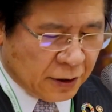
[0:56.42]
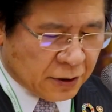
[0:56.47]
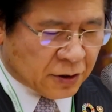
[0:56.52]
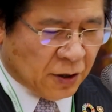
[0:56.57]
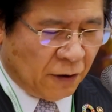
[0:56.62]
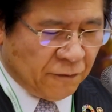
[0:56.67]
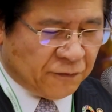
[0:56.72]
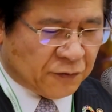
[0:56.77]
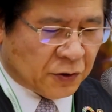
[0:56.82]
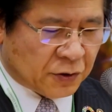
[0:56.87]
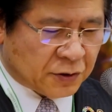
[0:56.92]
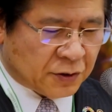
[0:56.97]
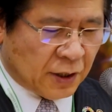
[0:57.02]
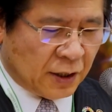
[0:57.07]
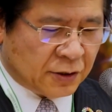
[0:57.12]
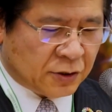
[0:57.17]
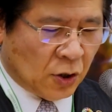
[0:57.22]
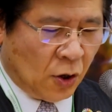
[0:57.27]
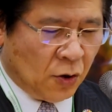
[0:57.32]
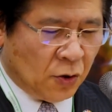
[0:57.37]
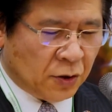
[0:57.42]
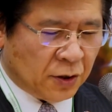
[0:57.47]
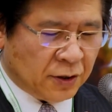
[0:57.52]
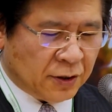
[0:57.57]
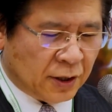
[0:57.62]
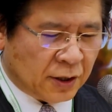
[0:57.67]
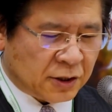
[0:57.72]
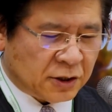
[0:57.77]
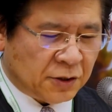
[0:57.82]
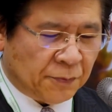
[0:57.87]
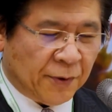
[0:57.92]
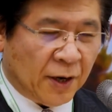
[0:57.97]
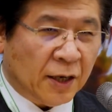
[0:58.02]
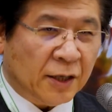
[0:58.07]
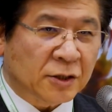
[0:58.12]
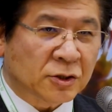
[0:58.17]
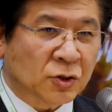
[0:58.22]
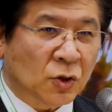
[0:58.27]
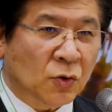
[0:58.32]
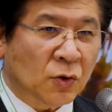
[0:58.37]
This conference is organized
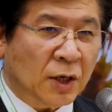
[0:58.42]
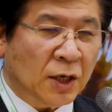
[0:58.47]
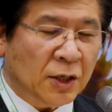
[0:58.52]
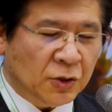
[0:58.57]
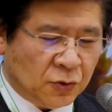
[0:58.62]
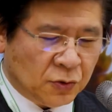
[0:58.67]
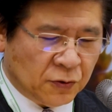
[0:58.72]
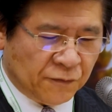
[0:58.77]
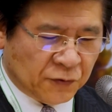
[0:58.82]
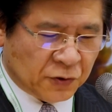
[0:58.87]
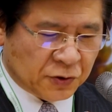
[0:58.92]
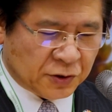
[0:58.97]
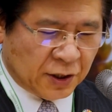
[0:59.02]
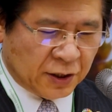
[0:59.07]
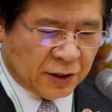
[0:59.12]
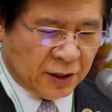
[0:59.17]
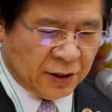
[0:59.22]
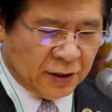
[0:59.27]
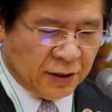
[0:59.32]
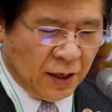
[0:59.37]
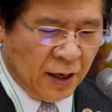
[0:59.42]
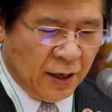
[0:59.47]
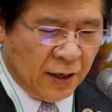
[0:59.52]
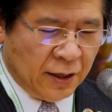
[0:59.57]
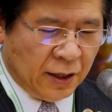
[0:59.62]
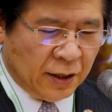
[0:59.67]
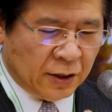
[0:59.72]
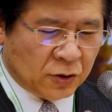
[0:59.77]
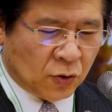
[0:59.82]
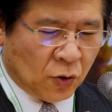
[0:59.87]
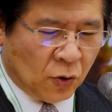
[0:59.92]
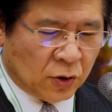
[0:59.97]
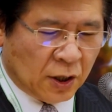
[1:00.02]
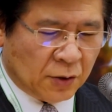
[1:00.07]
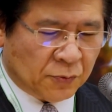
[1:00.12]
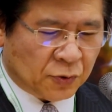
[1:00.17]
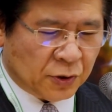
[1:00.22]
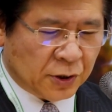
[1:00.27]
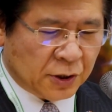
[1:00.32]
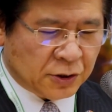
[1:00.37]
by Soka University in
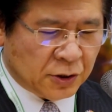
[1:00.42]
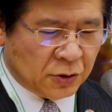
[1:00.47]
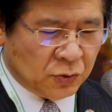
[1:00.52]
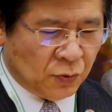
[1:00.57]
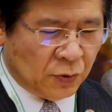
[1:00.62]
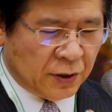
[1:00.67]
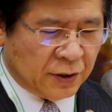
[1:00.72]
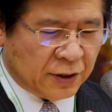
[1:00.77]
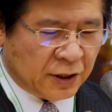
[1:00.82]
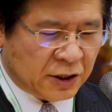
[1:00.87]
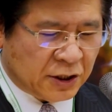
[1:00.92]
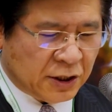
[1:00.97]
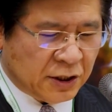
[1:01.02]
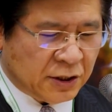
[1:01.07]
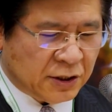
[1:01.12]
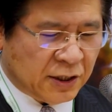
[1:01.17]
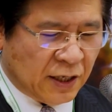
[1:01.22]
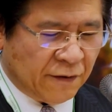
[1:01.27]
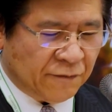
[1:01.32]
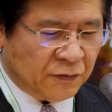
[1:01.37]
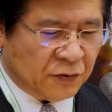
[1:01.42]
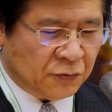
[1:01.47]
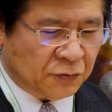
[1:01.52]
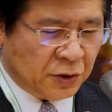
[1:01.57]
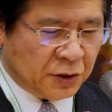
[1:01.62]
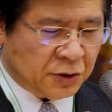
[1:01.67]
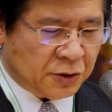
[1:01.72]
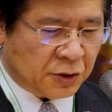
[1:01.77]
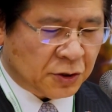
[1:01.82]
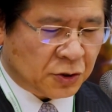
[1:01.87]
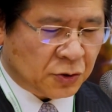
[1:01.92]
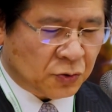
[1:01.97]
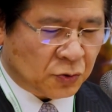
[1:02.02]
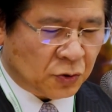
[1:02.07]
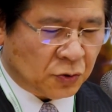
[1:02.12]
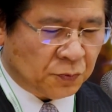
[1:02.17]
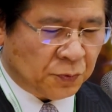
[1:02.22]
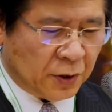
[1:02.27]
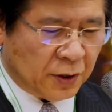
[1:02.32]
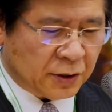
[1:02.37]
collaboration with the G7 research
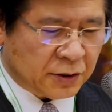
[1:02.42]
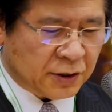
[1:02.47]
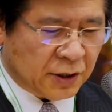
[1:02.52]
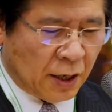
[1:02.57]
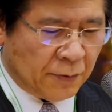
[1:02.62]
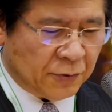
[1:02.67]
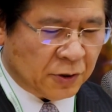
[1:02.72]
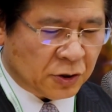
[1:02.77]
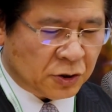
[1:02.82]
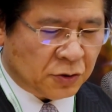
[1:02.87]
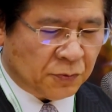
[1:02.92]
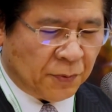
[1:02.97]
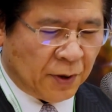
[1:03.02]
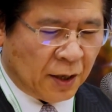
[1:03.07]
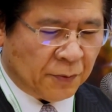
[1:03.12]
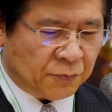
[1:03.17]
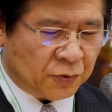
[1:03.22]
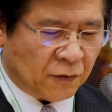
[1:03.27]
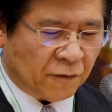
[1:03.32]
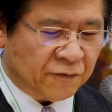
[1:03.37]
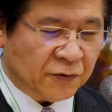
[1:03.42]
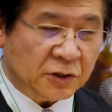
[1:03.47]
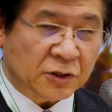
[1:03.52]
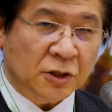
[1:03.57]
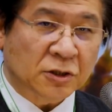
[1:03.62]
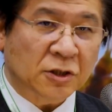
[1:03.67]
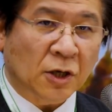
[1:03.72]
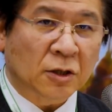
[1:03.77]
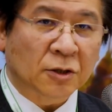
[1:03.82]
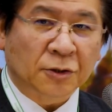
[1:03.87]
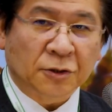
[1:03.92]
group established by Professor